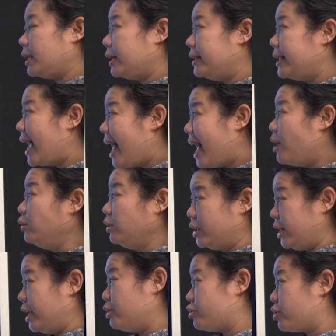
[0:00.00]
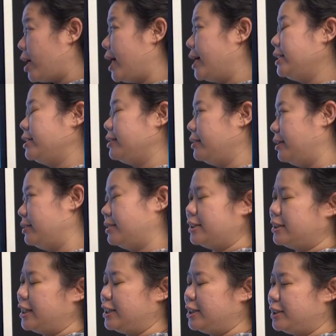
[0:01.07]
now the new trend,
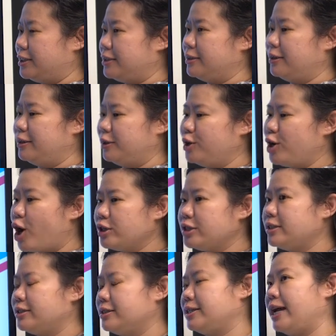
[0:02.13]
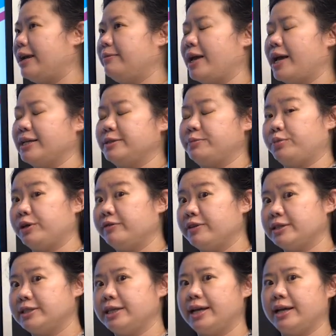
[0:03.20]
it's not the same as
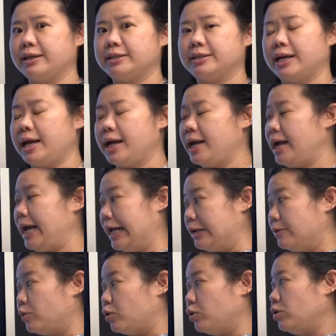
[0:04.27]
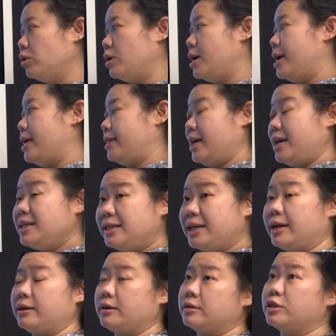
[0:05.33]
previous years anymore. These
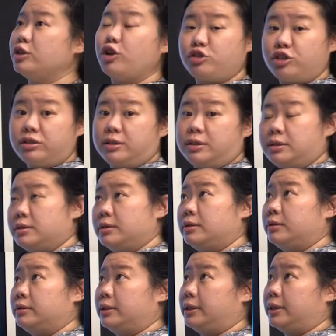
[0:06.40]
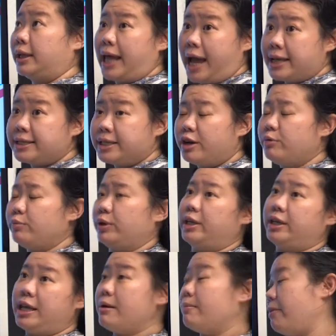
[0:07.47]
years, not just the last year, but the
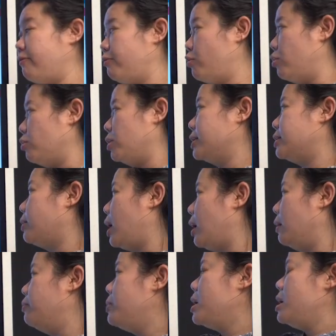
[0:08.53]
year before as well,